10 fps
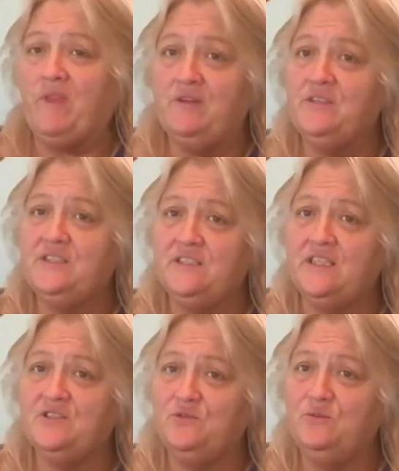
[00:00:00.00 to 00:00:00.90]
There is a
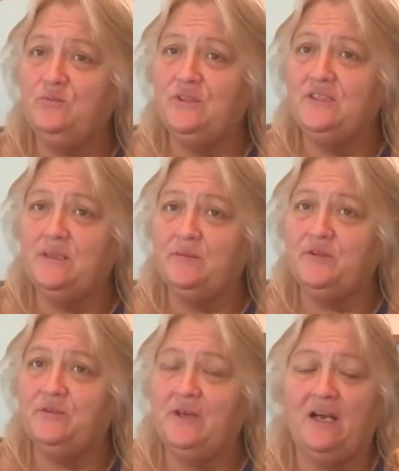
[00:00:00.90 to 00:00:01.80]
nice cool breeze
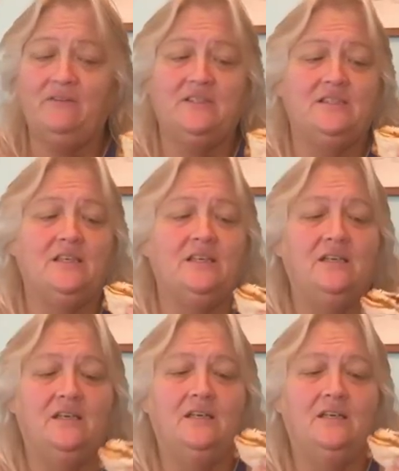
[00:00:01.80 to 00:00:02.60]
coming through. I would say